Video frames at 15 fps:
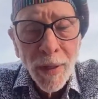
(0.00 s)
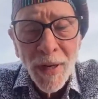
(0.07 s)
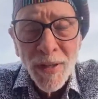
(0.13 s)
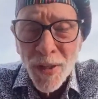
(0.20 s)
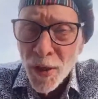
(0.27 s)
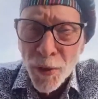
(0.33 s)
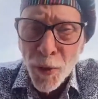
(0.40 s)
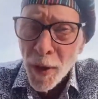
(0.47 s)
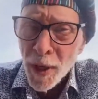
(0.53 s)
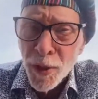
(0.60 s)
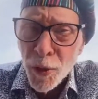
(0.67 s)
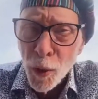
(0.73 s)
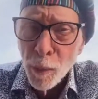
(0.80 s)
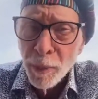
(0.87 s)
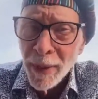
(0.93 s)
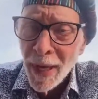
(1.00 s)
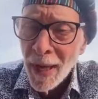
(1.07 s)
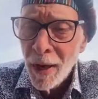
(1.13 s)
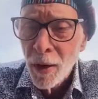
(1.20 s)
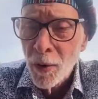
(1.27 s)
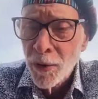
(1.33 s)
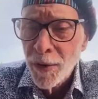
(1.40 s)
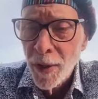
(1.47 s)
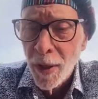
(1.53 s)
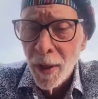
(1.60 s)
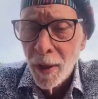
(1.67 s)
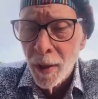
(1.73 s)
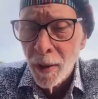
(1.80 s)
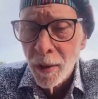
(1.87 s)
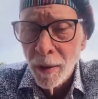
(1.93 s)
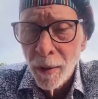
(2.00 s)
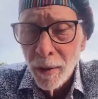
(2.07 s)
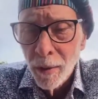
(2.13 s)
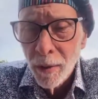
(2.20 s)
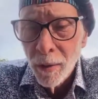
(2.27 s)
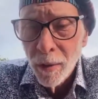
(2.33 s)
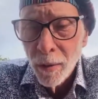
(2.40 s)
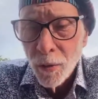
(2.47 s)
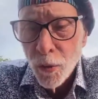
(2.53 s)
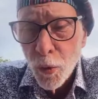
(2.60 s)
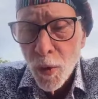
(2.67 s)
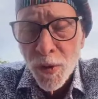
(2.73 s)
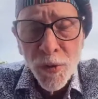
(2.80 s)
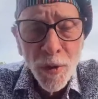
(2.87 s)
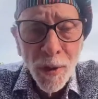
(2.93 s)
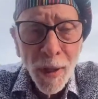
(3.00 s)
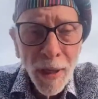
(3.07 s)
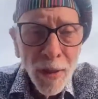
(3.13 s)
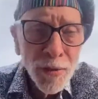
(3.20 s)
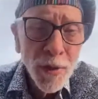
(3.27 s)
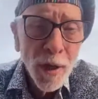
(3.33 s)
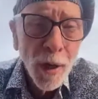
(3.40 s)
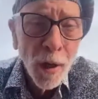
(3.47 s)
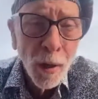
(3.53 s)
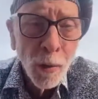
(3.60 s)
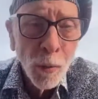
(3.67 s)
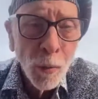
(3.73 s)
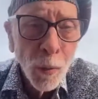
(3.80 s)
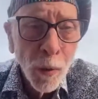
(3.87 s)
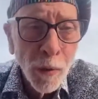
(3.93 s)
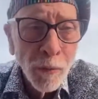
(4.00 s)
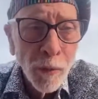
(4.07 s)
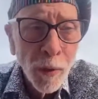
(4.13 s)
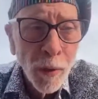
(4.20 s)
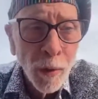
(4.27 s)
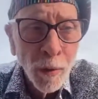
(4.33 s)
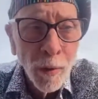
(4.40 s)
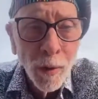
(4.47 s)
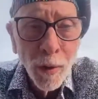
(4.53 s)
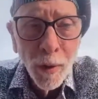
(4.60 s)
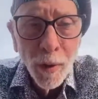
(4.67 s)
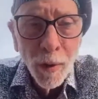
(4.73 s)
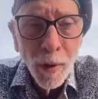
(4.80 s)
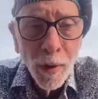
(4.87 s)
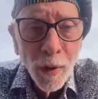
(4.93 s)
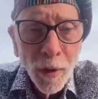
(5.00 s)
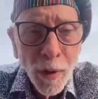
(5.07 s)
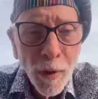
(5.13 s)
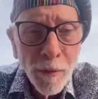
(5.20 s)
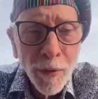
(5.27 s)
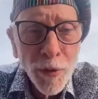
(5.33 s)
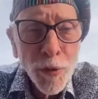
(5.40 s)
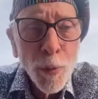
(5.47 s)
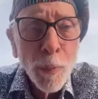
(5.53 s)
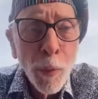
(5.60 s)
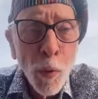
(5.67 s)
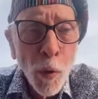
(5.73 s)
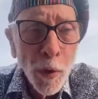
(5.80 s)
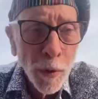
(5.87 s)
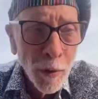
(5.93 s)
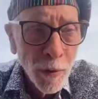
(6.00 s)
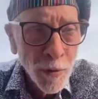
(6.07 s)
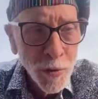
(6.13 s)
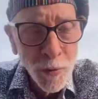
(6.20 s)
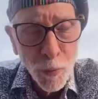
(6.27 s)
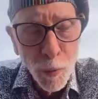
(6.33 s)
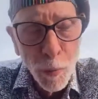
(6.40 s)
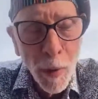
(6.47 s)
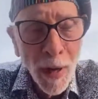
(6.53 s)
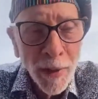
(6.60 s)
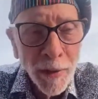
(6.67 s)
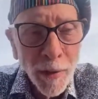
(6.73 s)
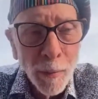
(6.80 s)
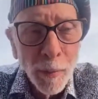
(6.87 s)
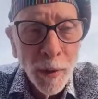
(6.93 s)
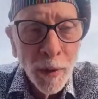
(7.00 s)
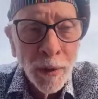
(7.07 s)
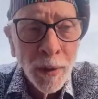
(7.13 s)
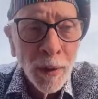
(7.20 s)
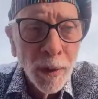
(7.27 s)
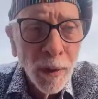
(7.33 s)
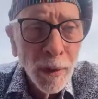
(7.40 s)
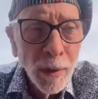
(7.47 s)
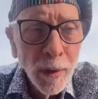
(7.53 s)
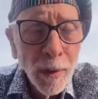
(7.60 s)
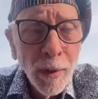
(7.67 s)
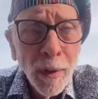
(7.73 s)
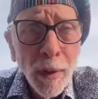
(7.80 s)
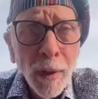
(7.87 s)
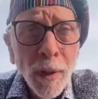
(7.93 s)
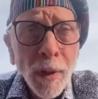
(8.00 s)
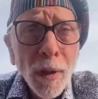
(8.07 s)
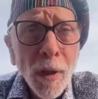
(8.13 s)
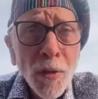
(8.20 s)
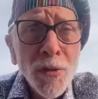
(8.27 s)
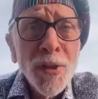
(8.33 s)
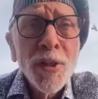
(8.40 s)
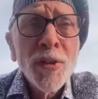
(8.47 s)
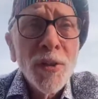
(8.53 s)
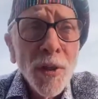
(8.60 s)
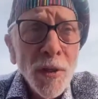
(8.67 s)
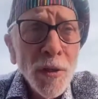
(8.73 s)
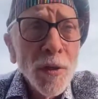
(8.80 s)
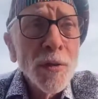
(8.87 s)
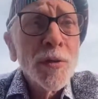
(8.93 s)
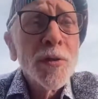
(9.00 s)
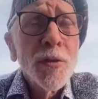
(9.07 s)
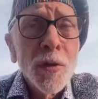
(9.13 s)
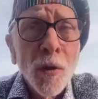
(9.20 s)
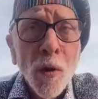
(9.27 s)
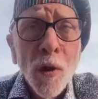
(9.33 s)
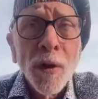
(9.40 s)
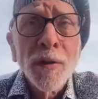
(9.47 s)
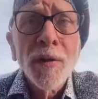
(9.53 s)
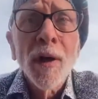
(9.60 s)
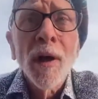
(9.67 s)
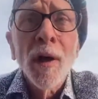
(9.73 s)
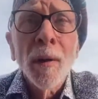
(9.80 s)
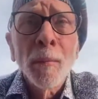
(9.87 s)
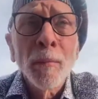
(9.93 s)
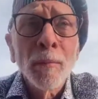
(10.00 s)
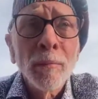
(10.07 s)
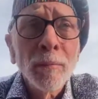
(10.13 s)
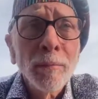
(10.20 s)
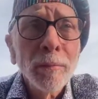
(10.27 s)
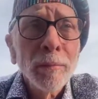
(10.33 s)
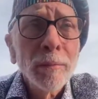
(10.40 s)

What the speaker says: Today's International Piano Day. Joyce Glasgow, one of our loving supporters, reminded me. You know, 16 years is a long time.